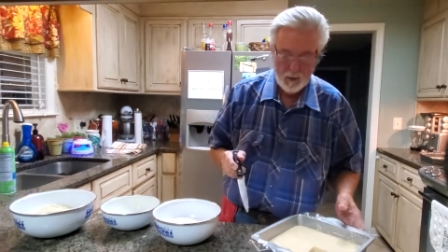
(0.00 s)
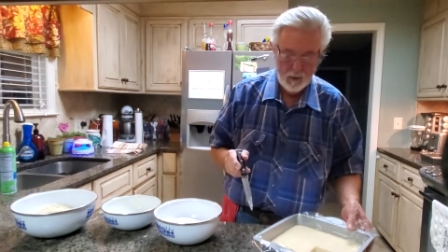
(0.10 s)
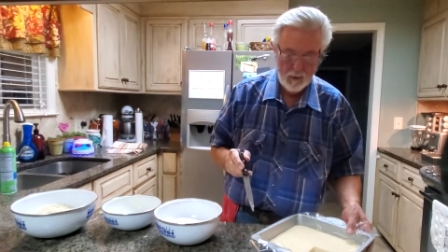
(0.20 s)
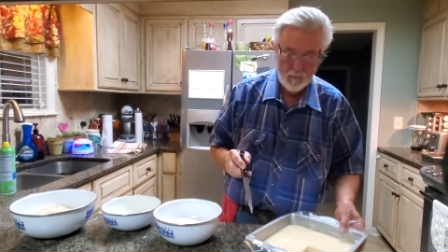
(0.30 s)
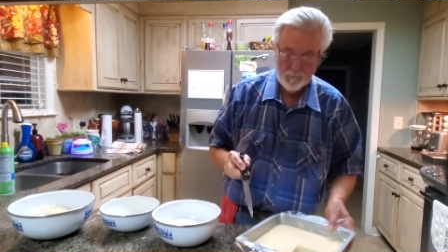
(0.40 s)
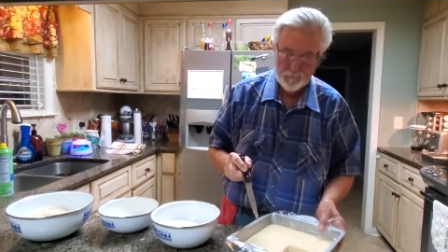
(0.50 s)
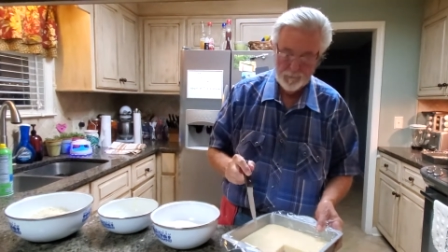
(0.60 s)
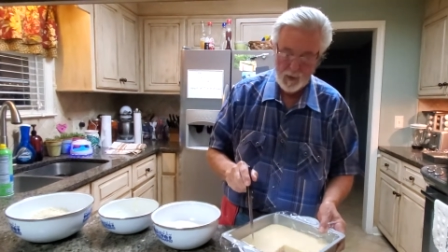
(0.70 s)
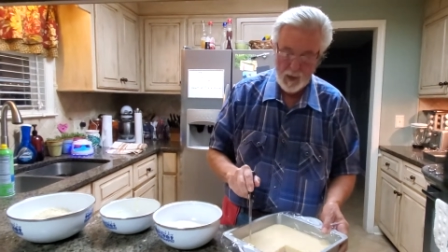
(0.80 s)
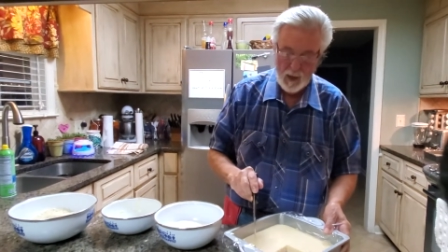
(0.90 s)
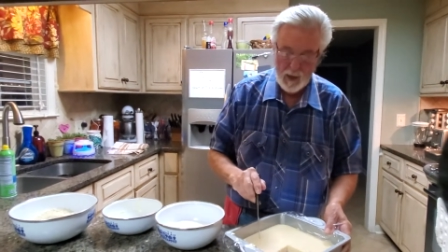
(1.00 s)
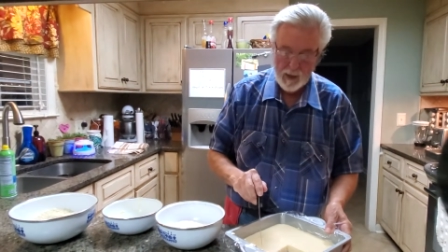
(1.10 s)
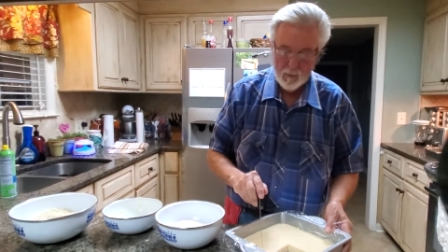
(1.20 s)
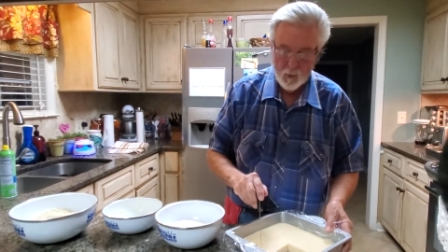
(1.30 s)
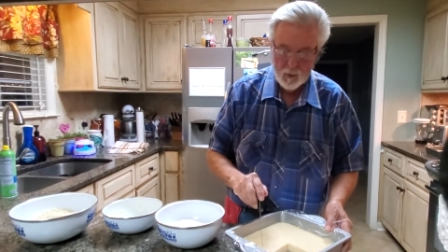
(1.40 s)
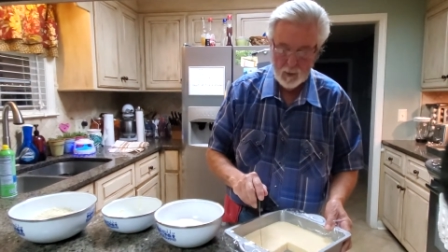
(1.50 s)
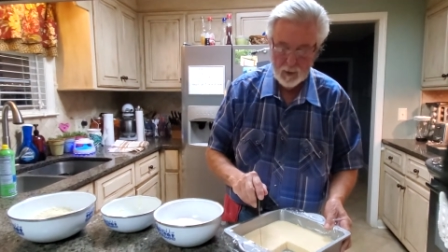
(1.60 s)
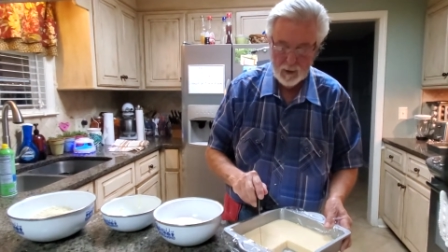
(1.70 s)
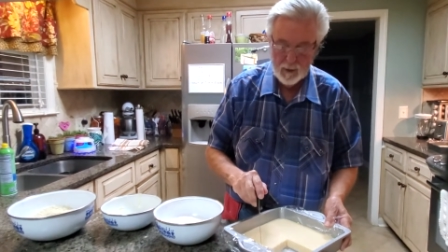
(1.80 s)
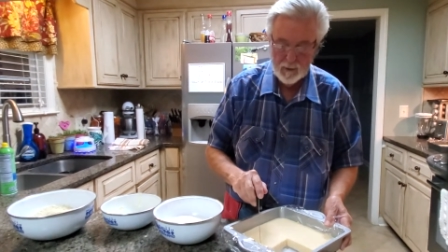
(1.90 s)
Um, I'm going to cut